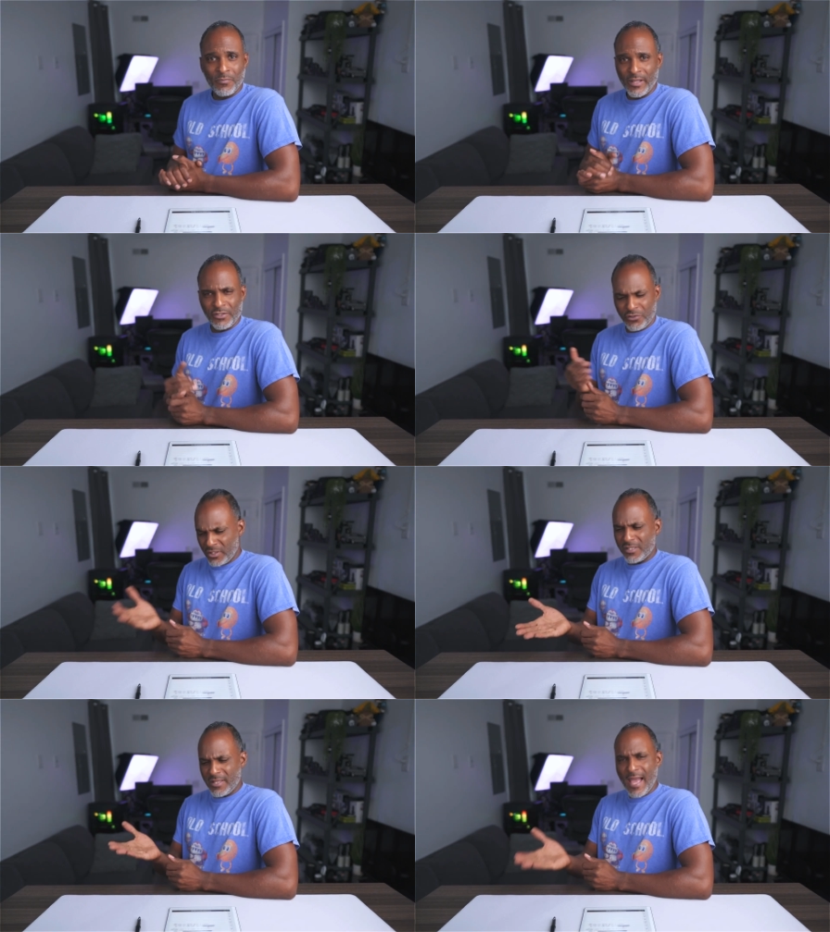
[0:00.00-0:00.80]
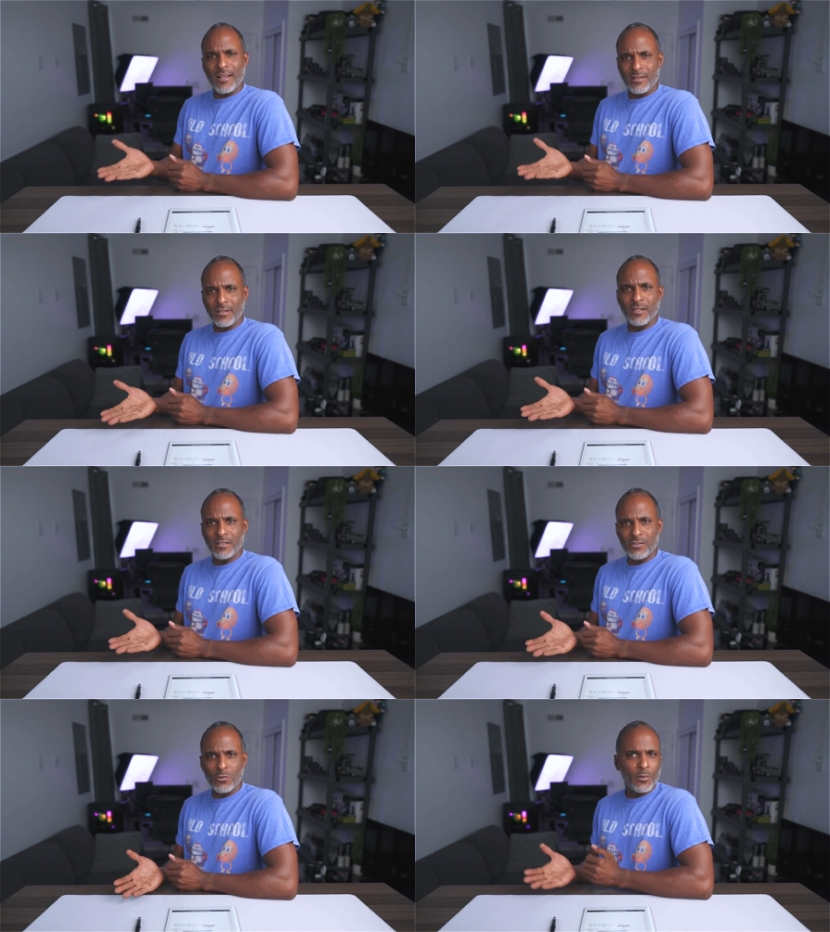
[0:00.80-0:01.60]
It's just that
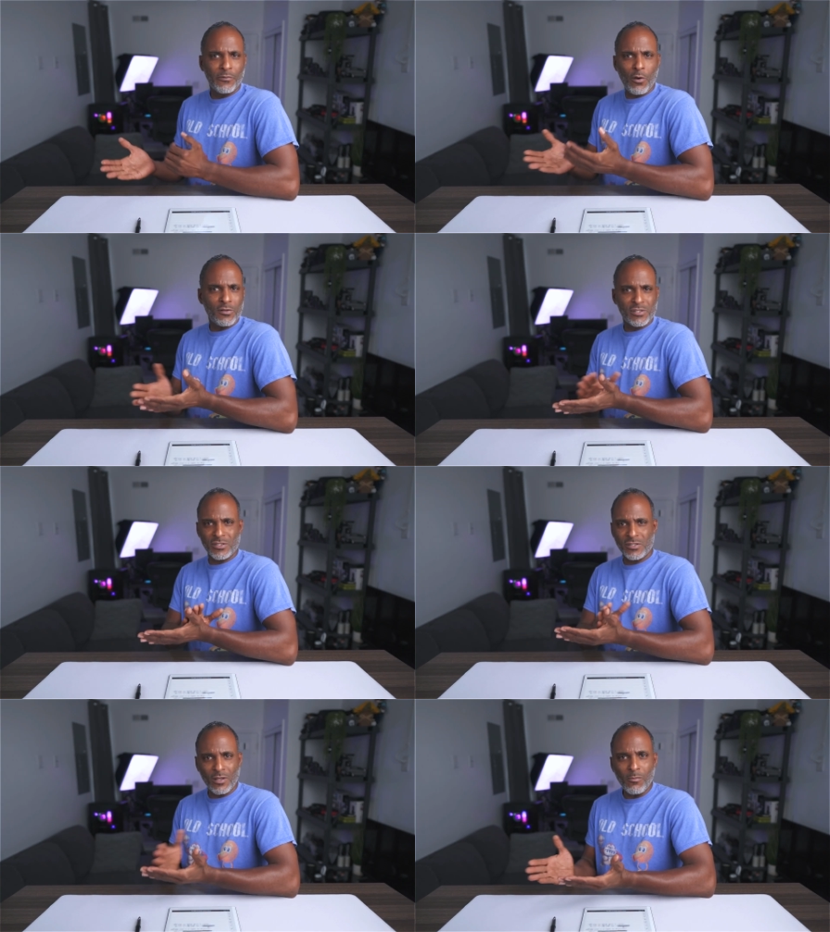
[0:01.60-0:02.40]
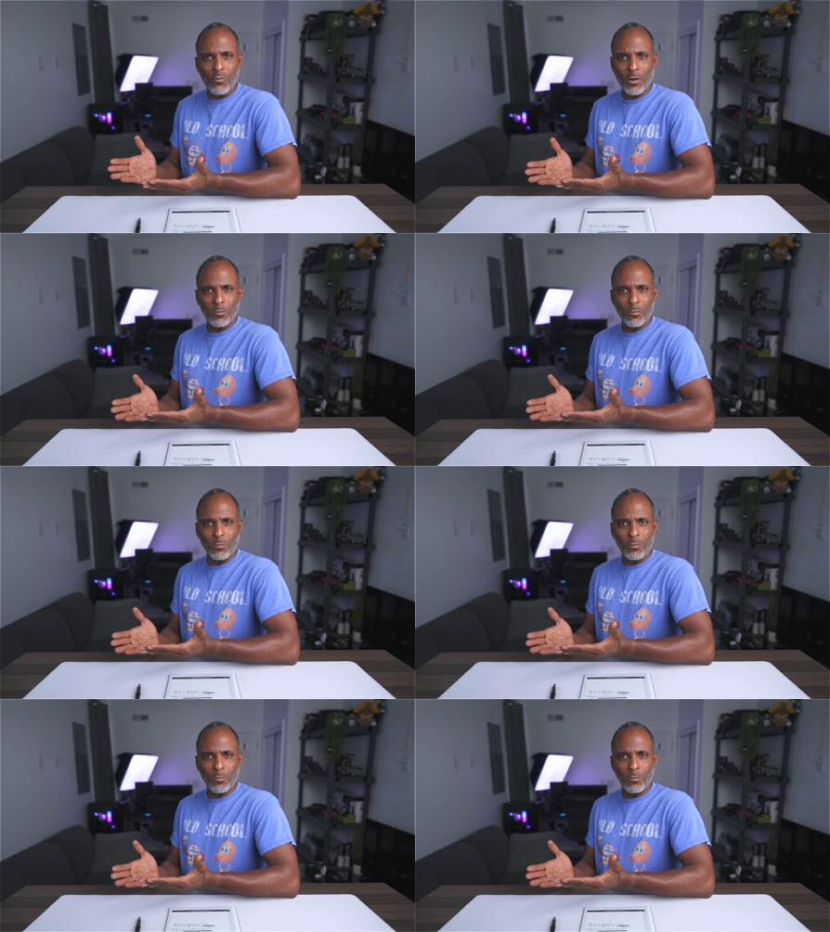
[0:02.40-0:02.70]
good. You would have thought someone